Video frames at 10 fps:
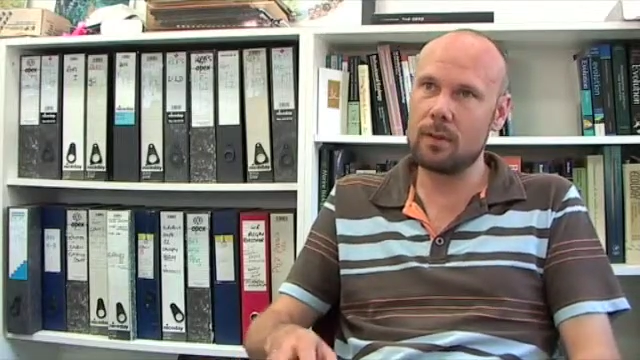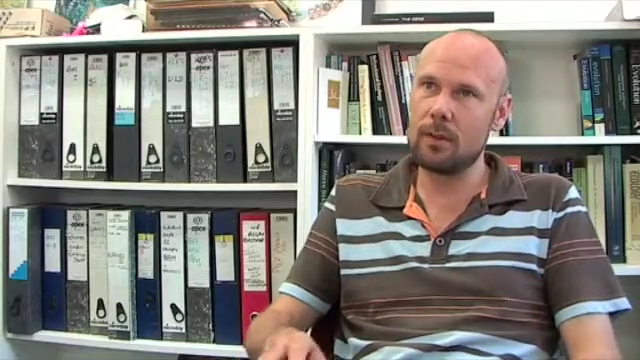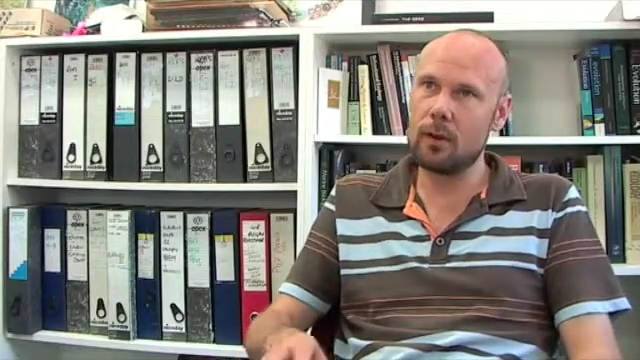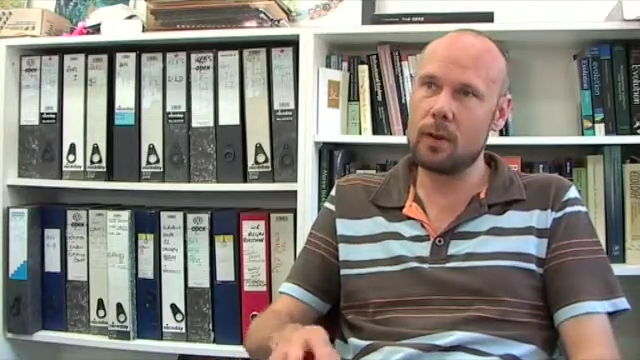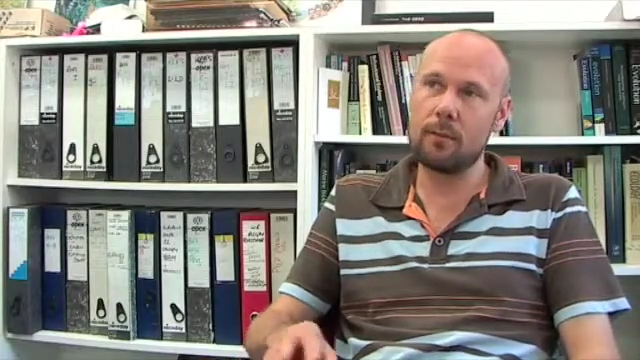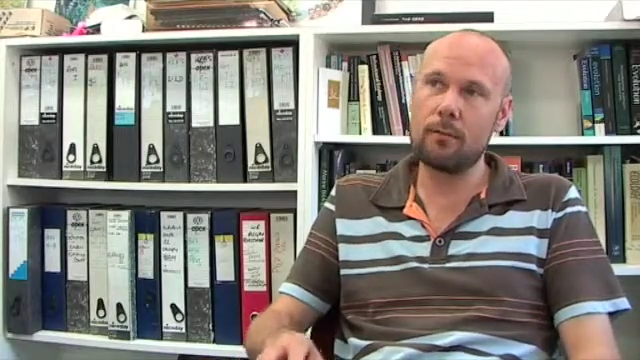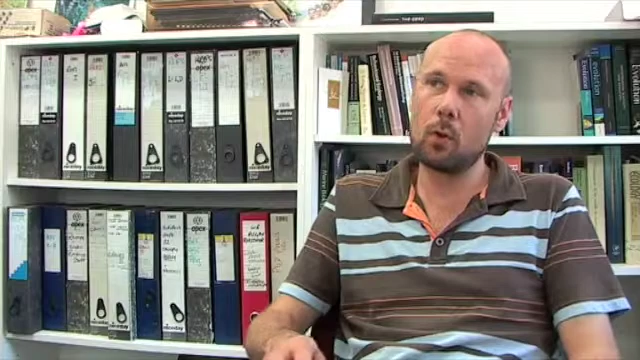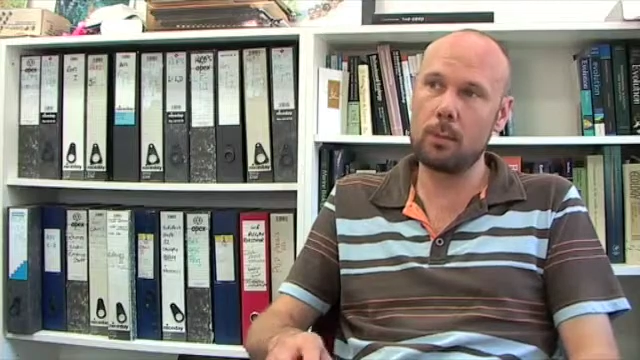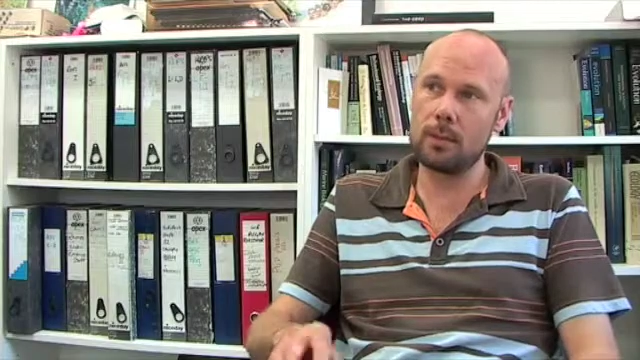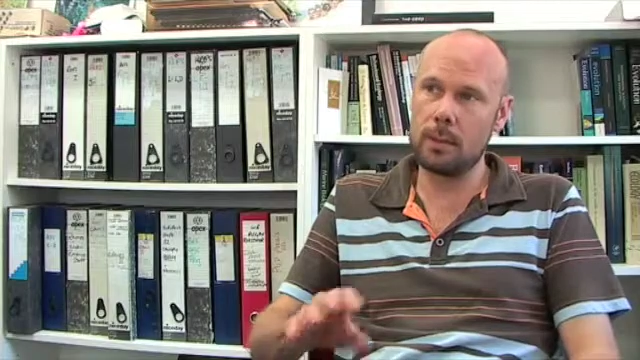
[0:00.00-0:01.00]
30 to
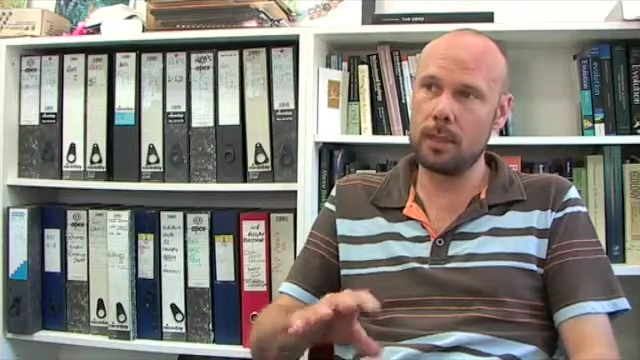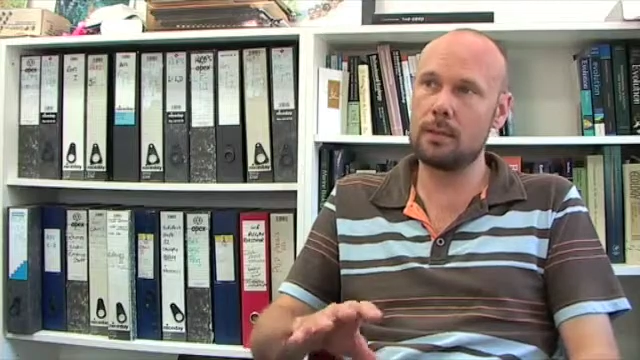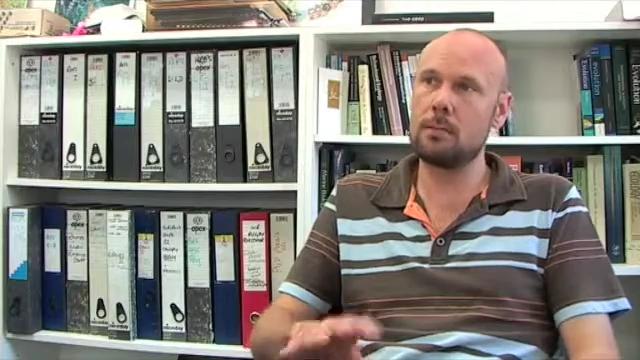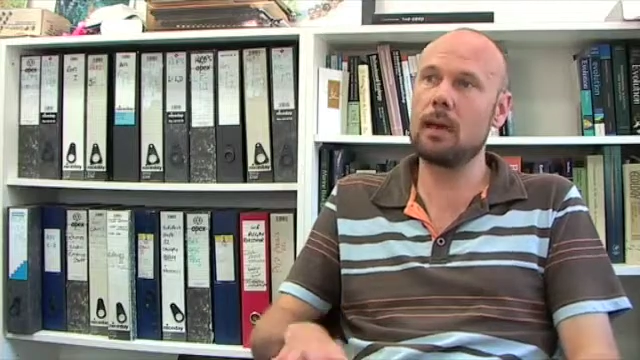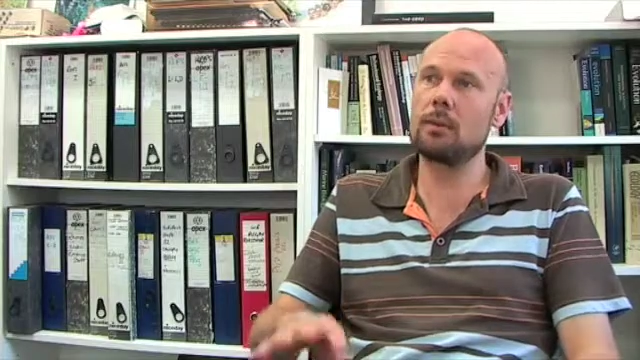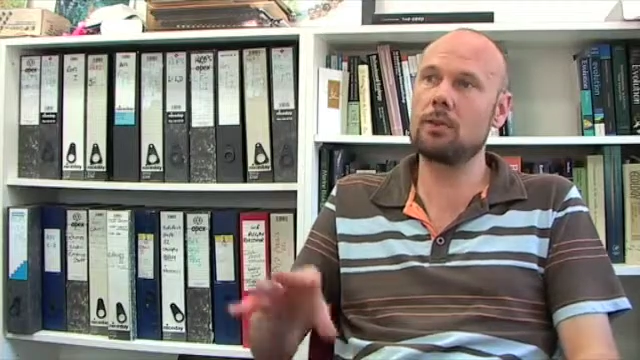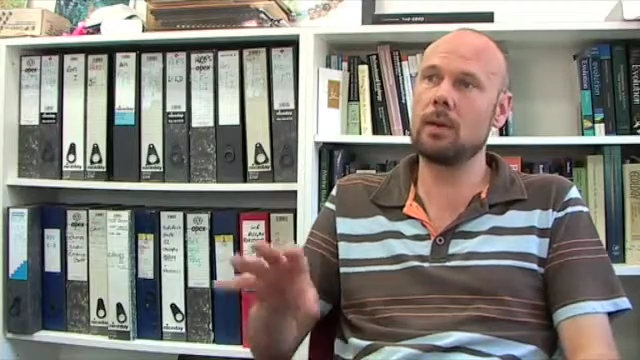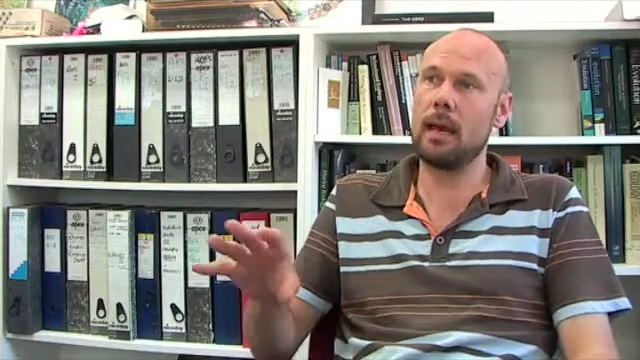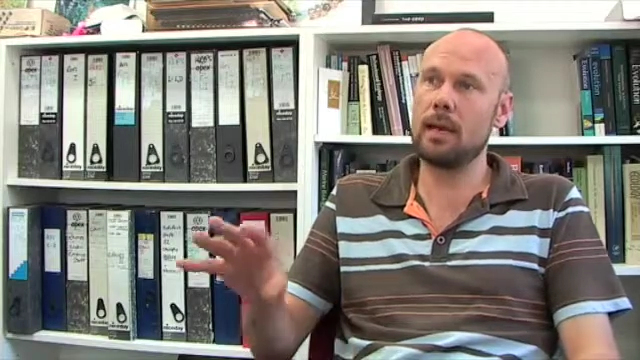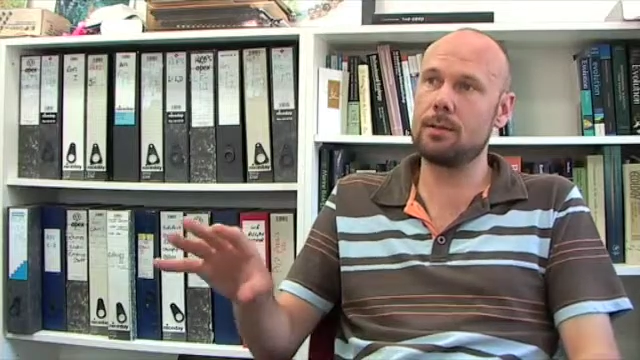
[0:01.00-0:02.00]
40% as
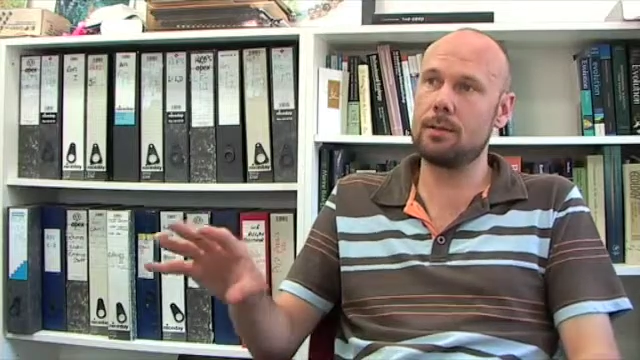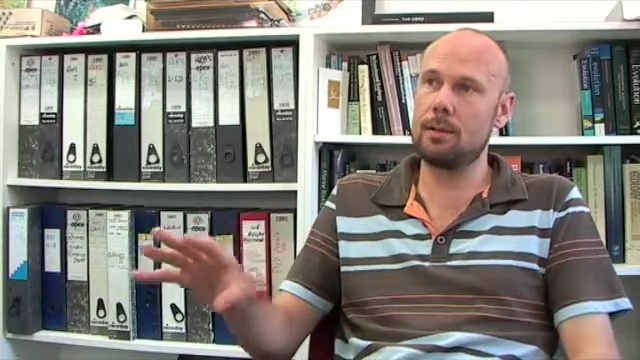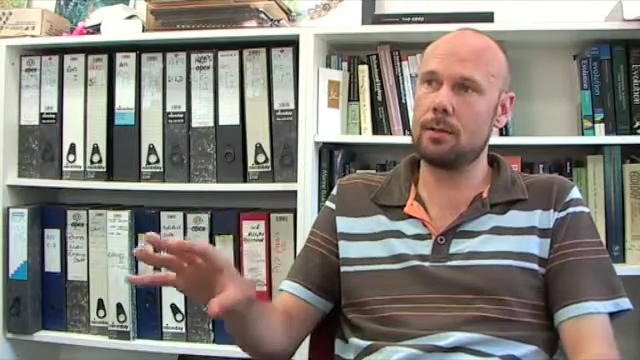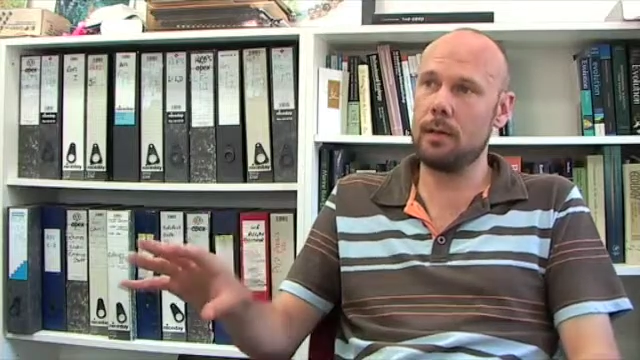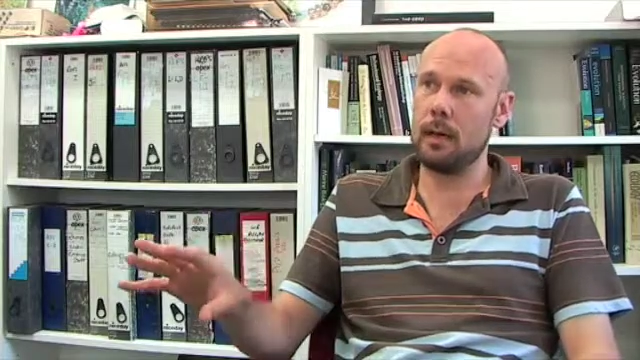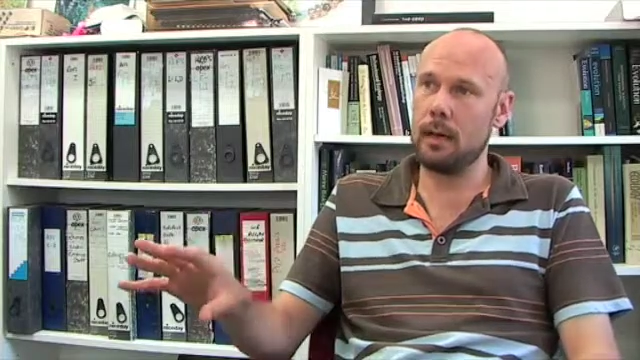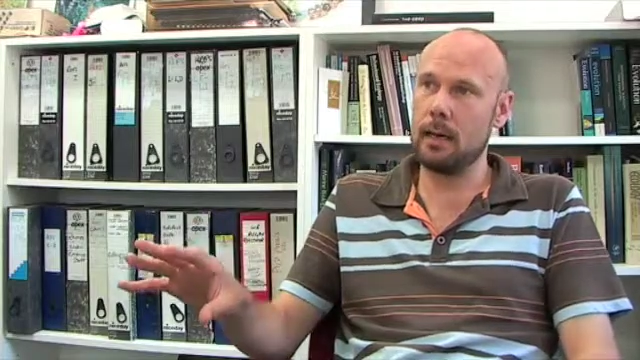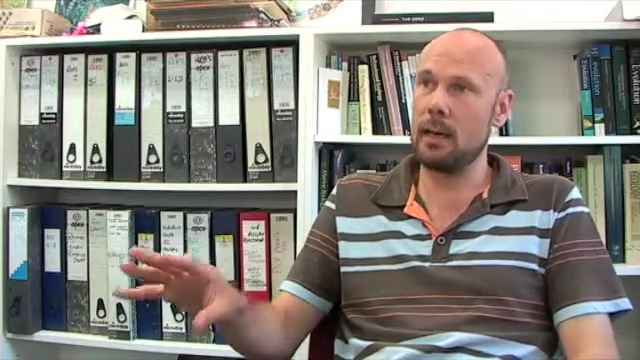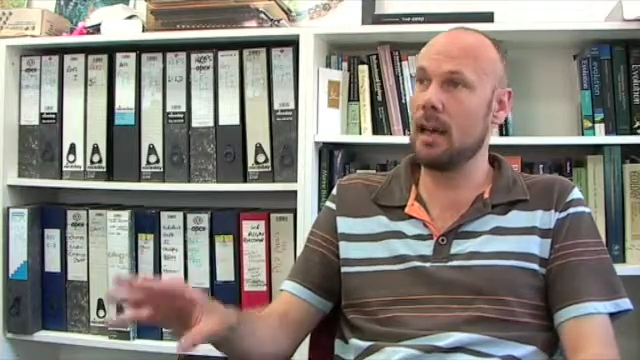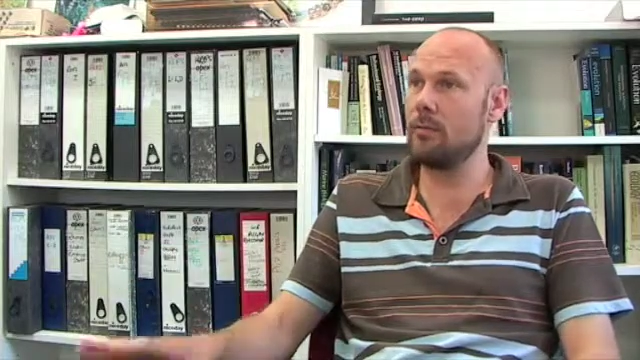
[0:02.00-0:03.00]
much as
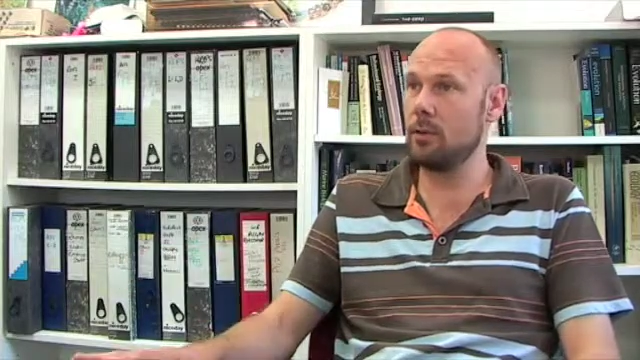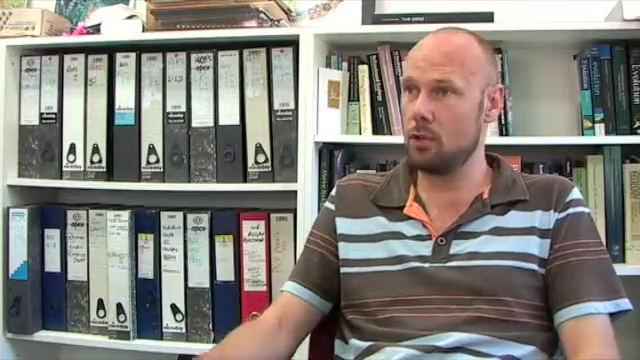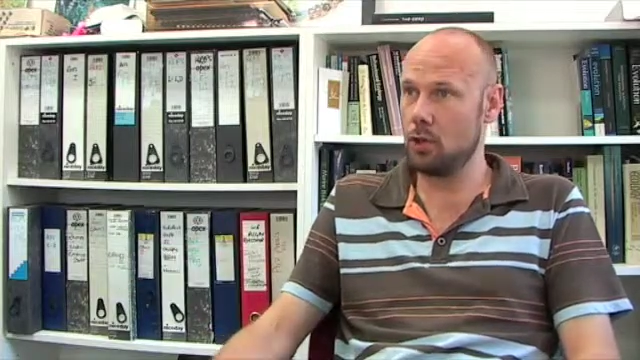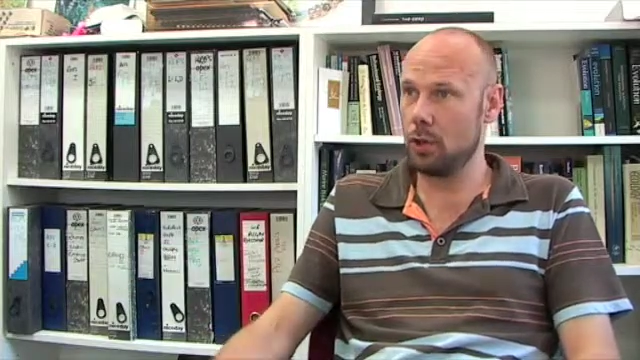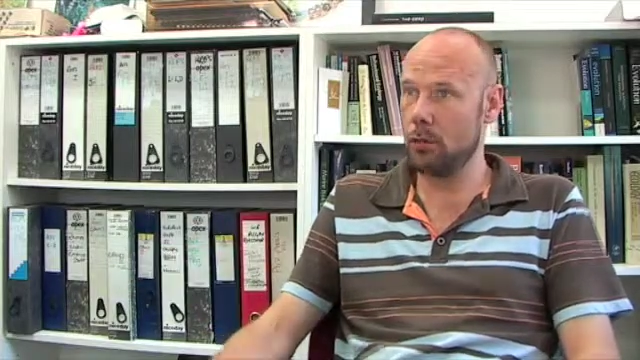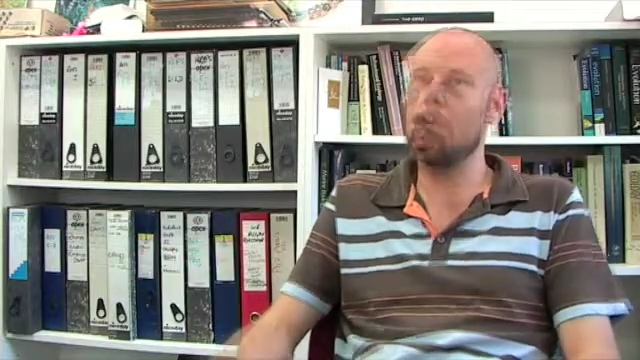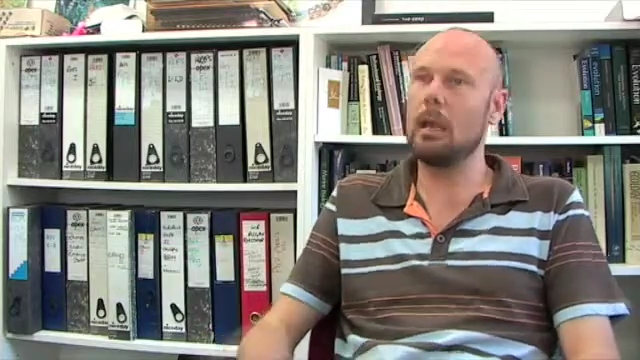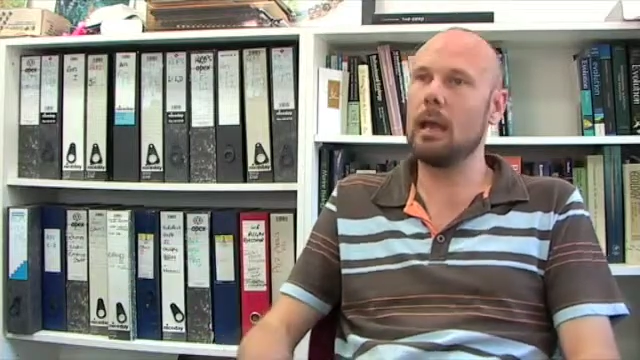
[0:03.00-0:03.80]
an average sheep.